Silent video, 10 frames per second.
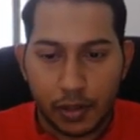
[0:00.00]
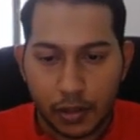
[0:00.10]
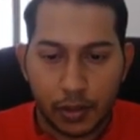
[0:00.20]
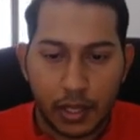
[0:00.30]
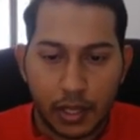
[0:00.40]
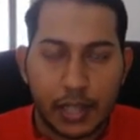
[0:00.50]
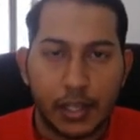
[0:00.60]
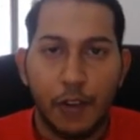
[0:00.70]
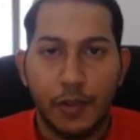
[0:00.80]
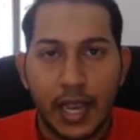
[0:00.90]
so that's
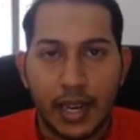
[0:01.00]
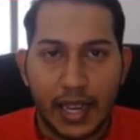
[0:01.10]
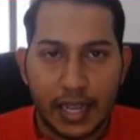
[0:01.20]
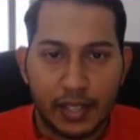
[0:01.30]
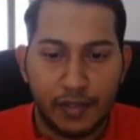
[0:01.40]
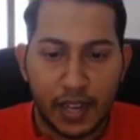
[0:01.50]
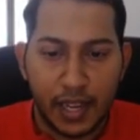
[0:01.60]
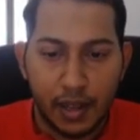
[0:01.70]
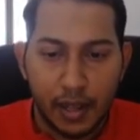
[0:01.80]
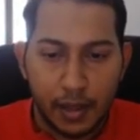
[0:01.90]
how you get negative
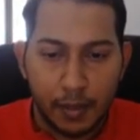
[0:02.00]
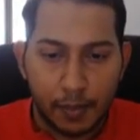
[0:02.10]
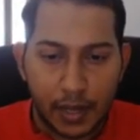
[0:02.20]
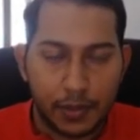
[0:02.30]
9 plus with